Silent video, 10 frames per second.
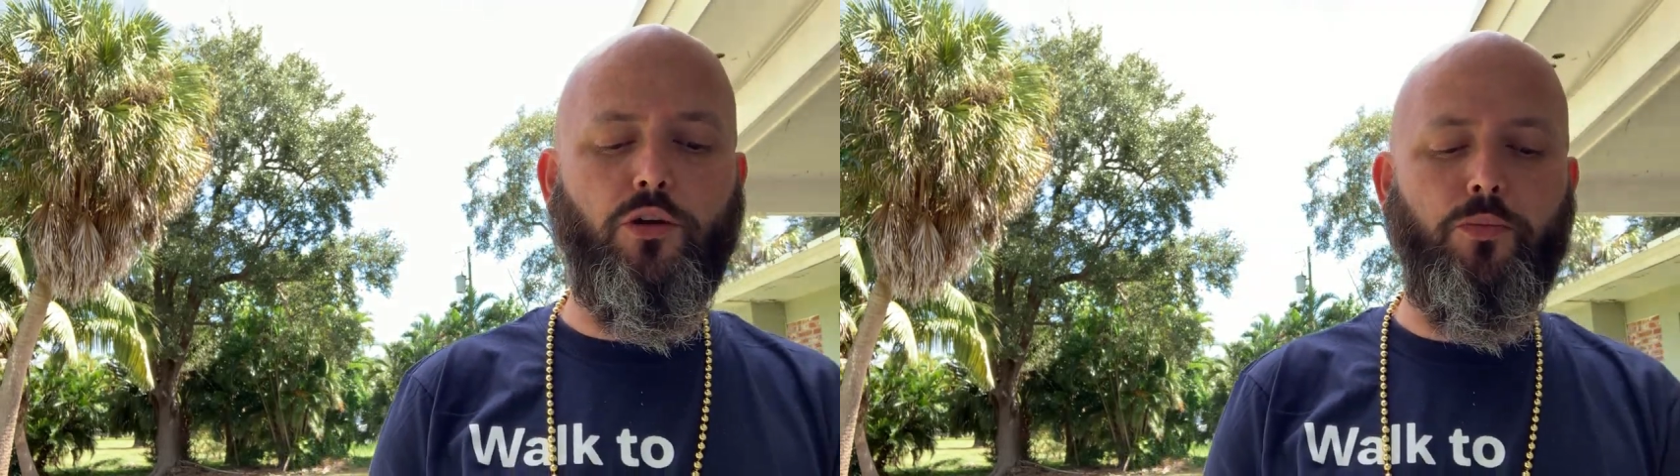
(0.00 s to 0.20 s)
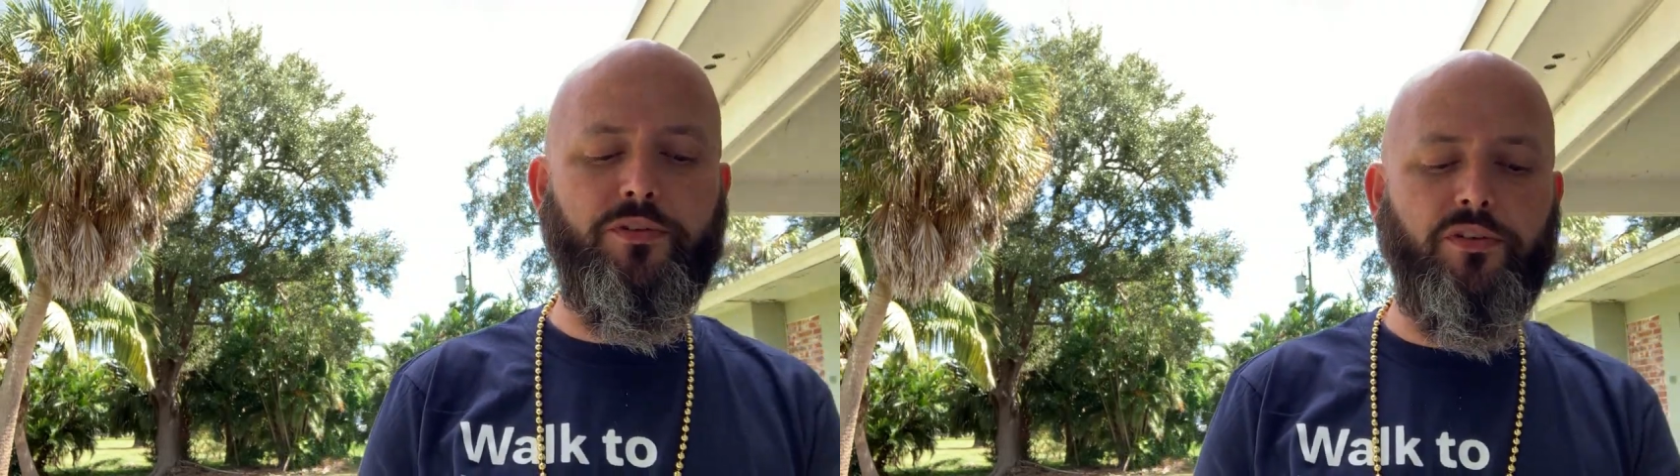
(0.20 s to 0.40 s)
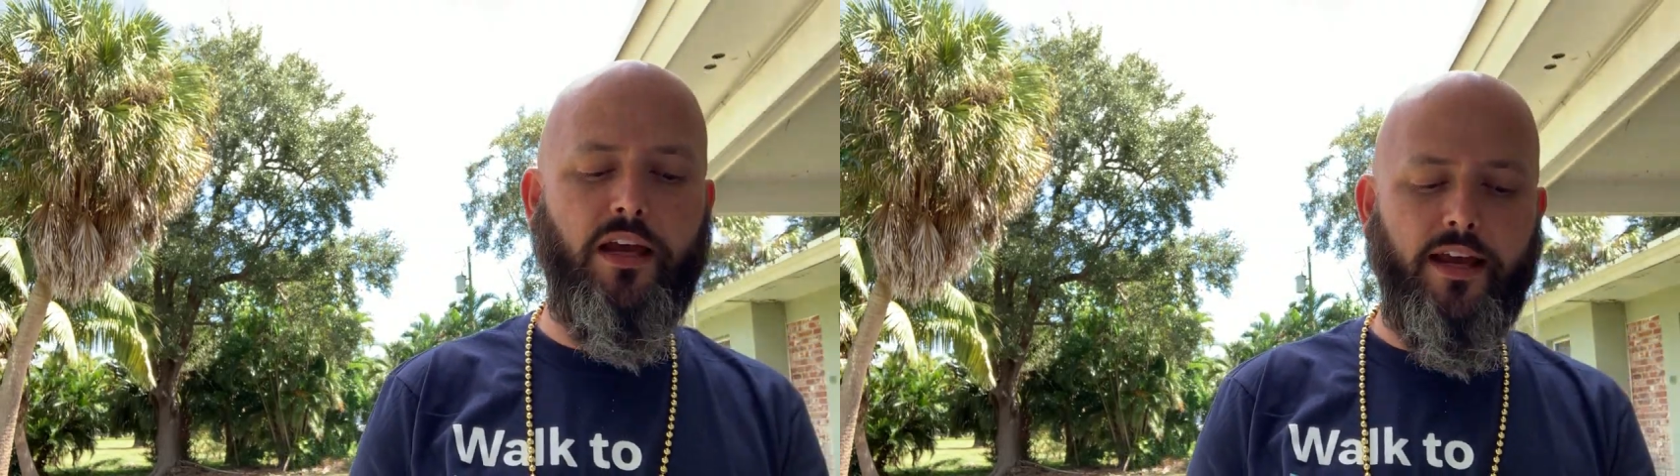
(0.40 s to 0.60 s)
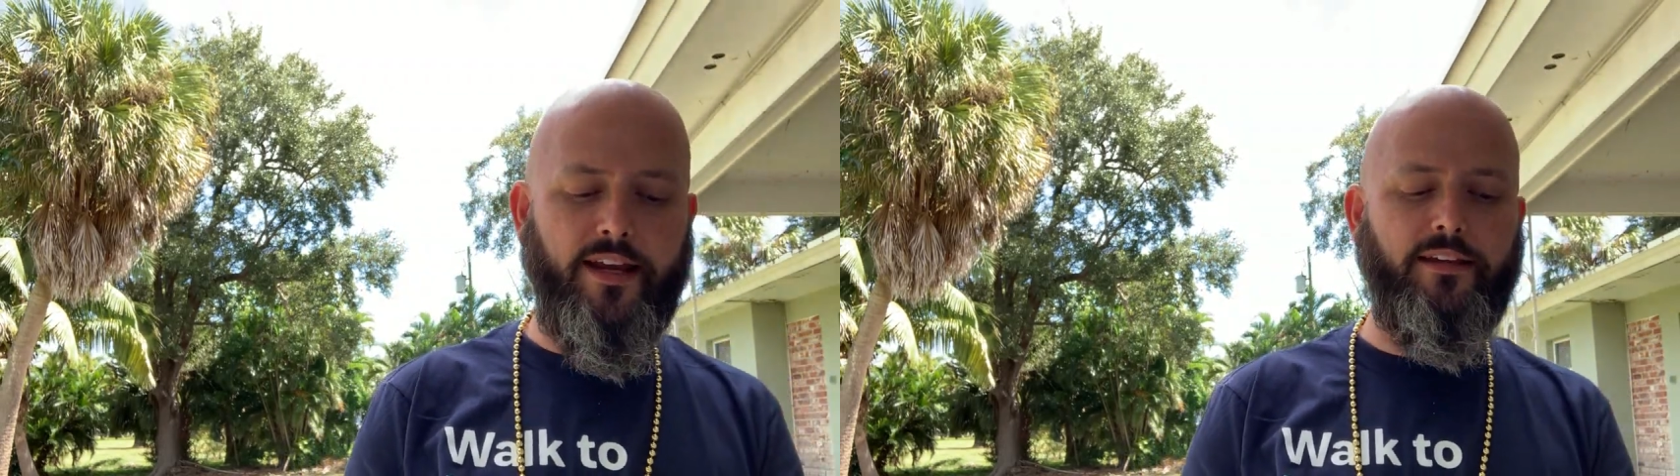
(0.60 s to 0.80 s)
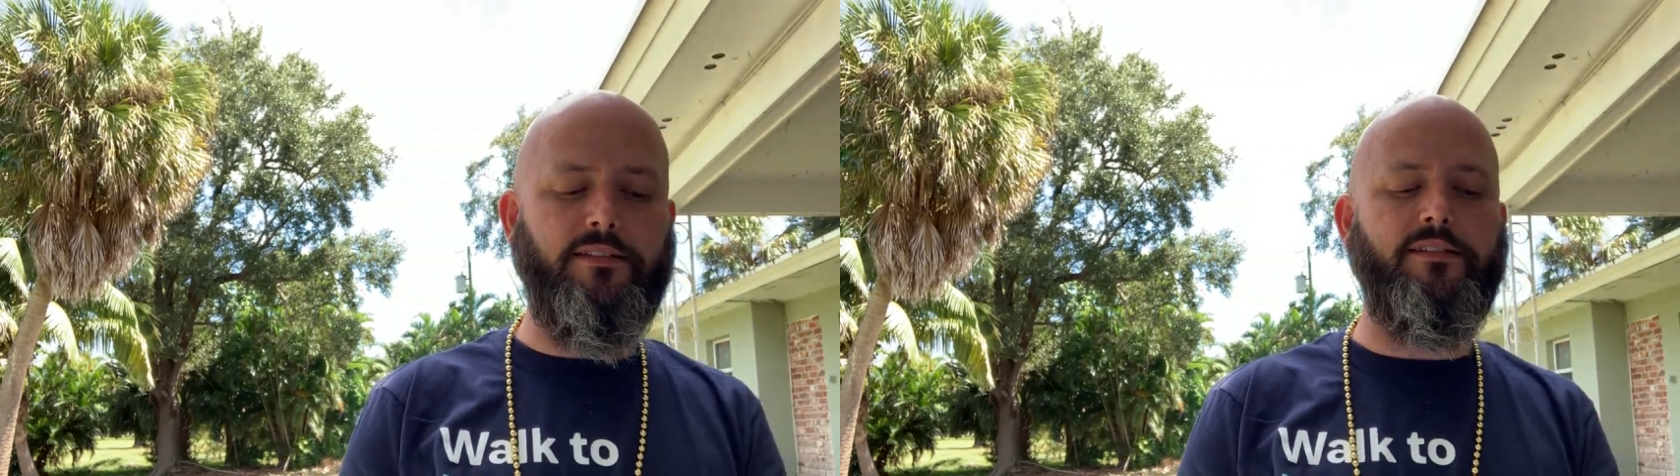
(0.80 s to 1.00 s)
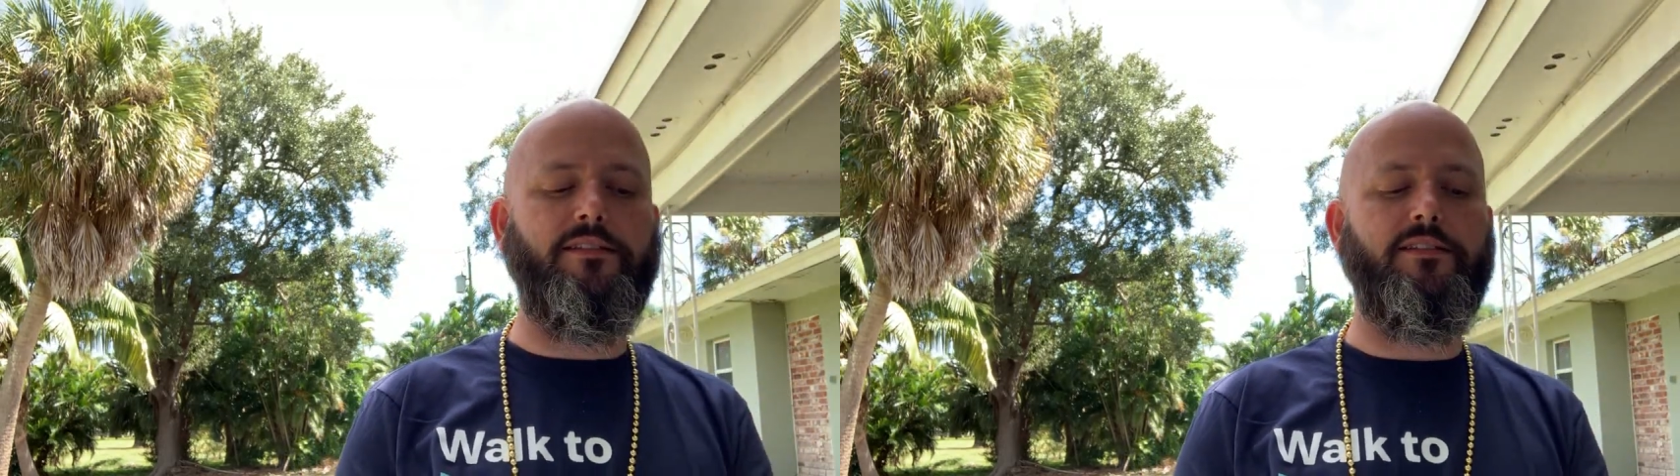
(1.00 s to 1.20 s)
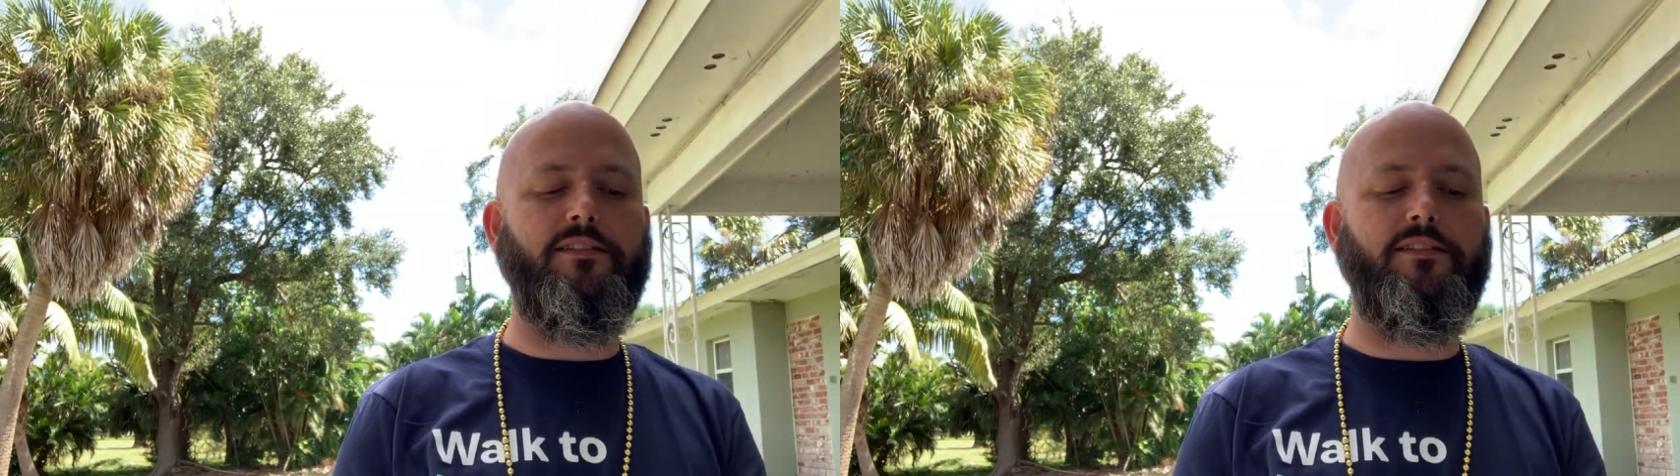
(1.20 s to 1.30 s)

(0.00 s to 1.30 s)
Lopez Haynes,